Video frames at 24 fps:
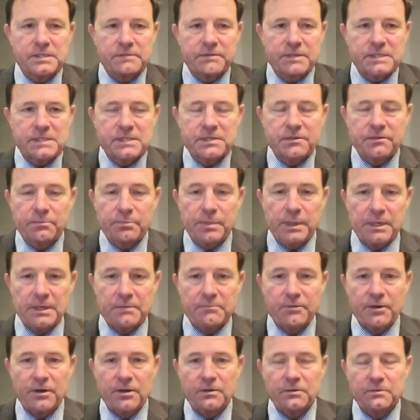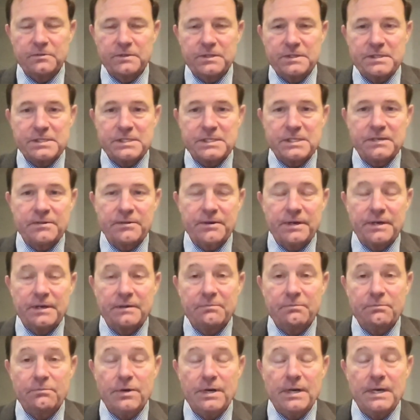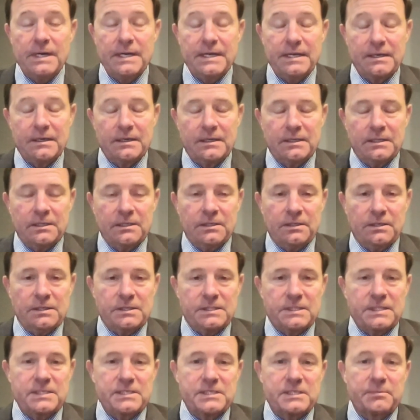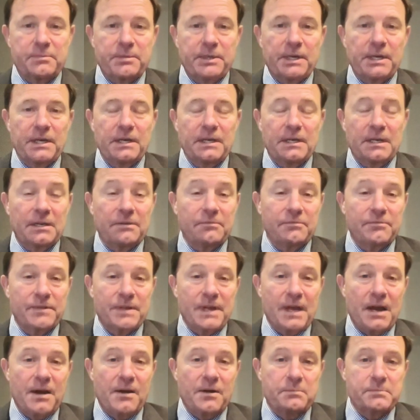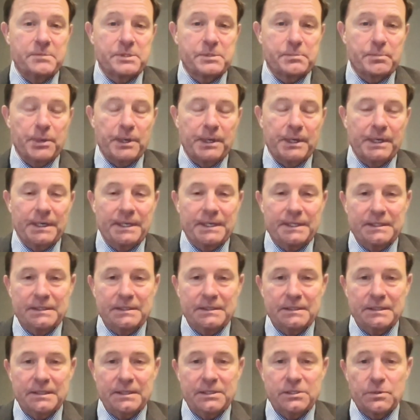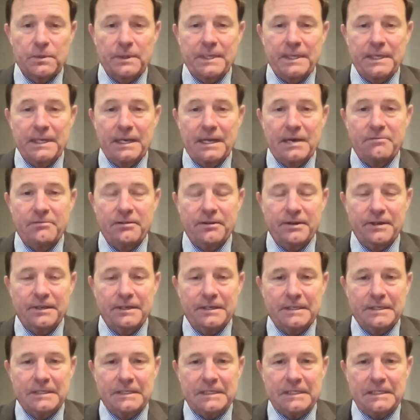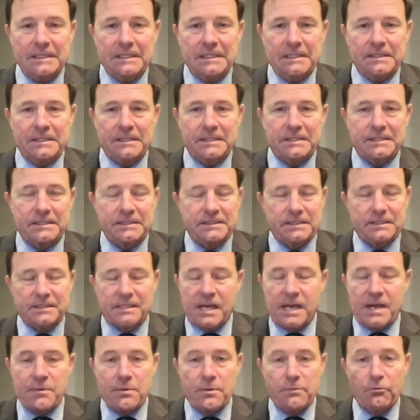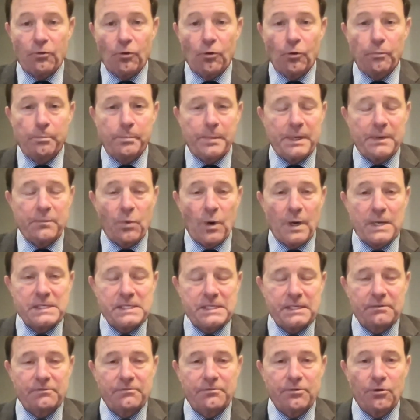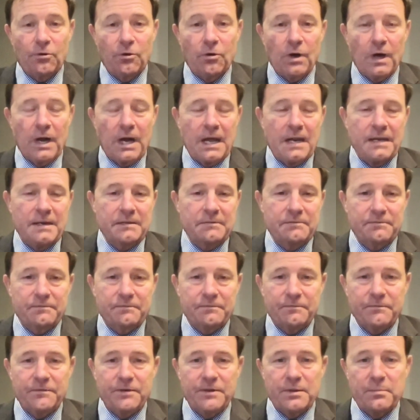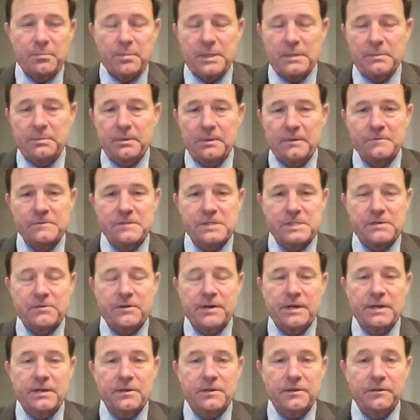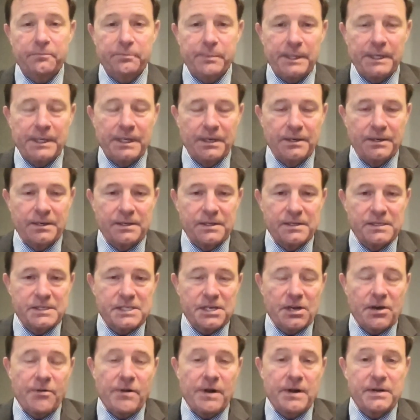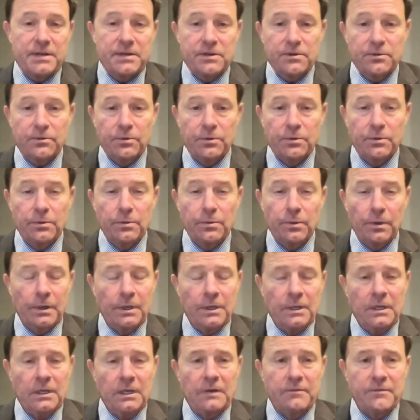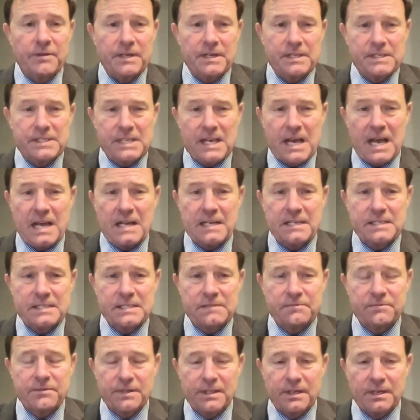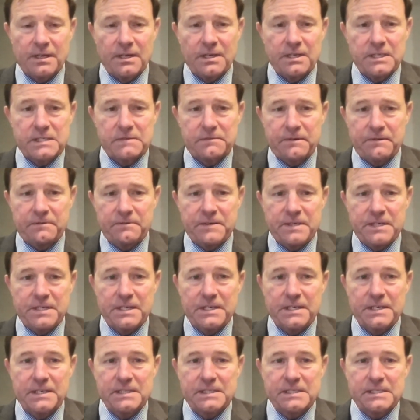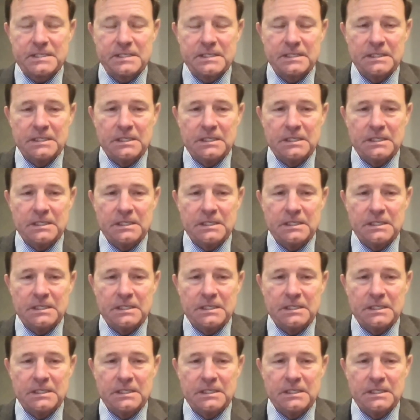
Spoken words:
of us who've been involved in Syria really since the beginning of the Arab Spring in 2011, this is a day we've all been waiting for, and for the people of Syria who've been under the tyrannical rule of the Assads for the last 50 years,